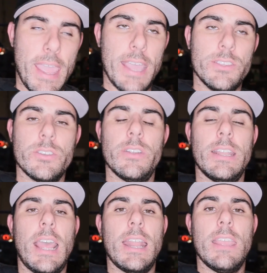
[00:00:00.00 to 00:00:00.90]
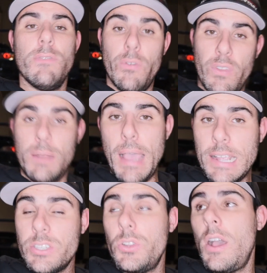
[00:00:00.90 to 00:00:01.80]
answer and kind of give you feedback
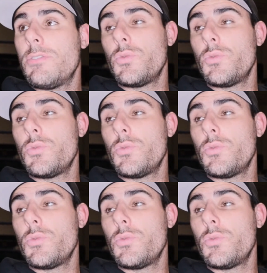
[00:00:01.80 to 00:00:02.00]
so you don't have to